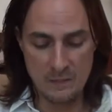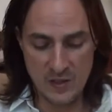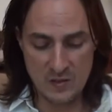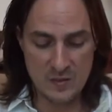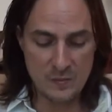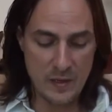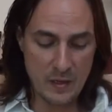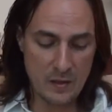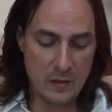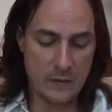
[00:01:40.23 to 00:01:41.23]
Because
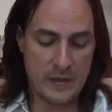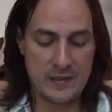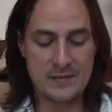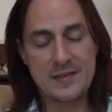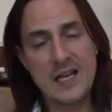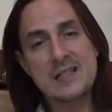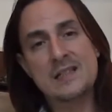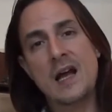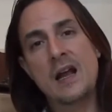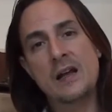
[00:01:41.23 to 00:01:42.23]
Mercury is
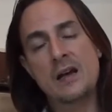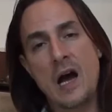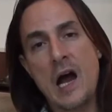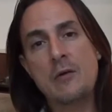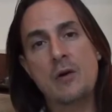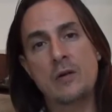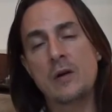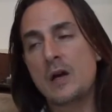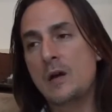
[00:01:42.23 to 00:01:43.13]
sextile in Chiron,